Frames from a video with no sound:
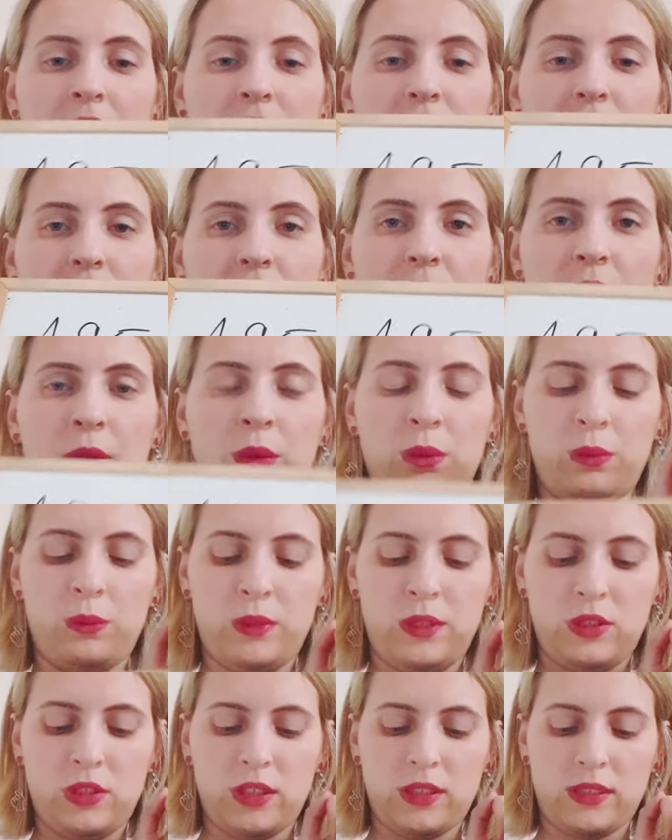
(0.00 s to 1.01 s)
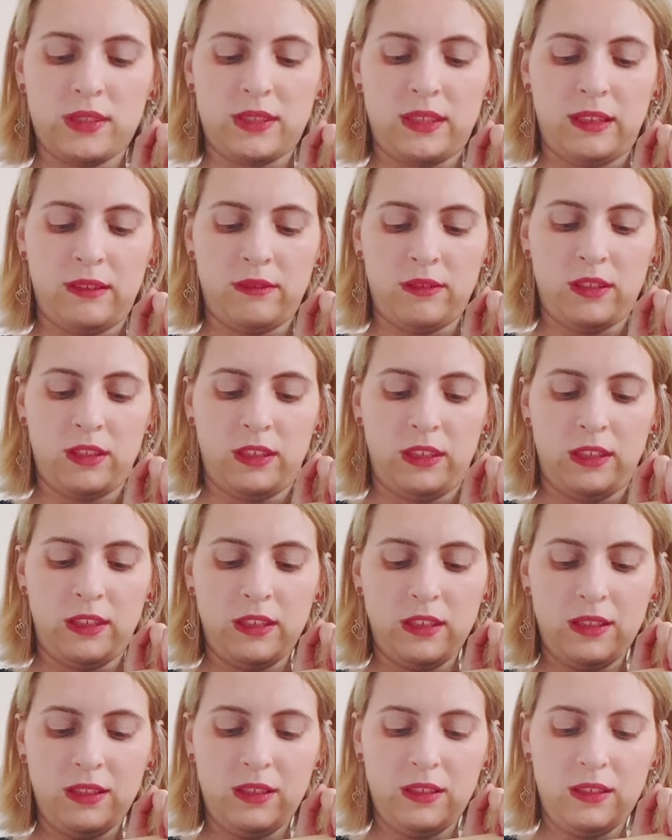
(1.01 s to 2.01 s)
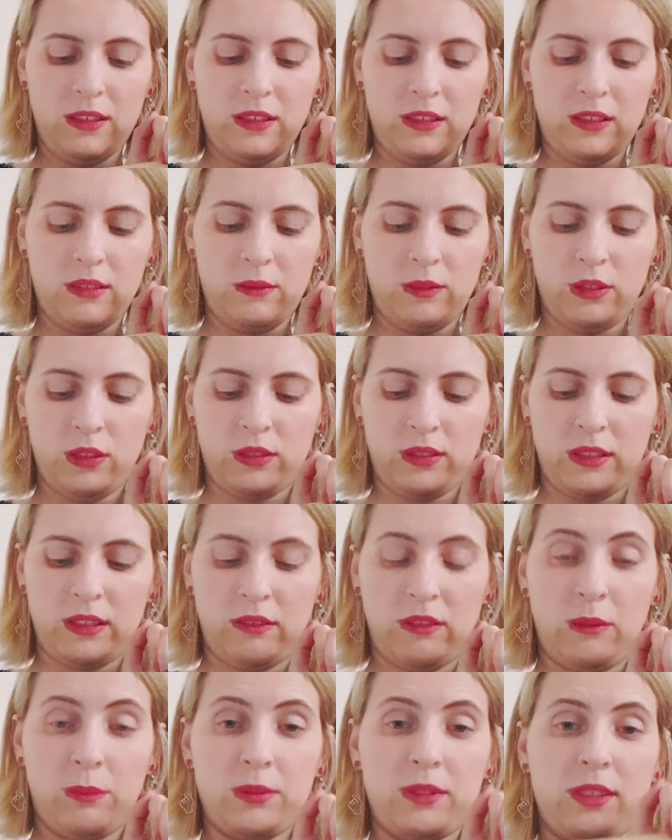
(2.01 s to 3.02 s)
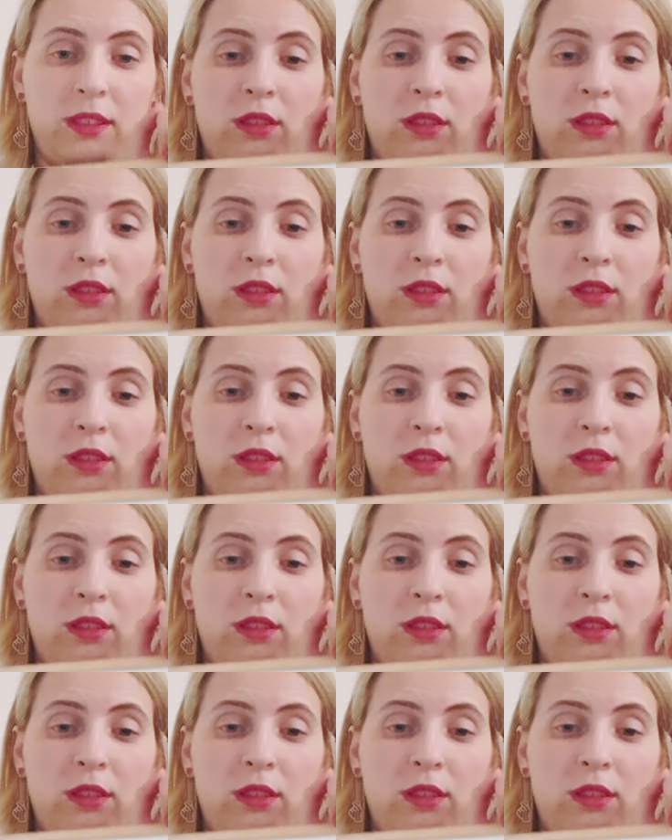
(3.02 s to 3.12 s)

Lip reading: So we just have e, we don't have y.